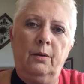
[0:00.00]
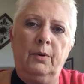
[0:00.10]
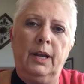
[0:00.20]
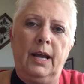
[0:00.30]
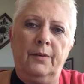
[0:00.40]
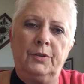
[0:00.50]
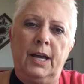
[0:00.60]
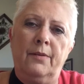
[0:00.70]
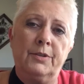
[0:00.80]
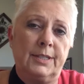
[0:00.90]
I don't want to have to
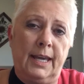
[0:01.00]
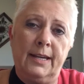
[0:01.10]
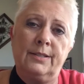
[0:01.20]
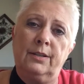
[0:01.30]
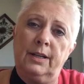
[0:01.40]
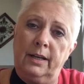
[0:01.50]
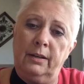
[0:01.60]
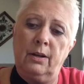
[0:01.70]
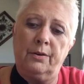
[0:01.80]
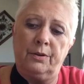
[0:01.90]
have this cast on
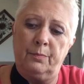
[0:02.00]
any longer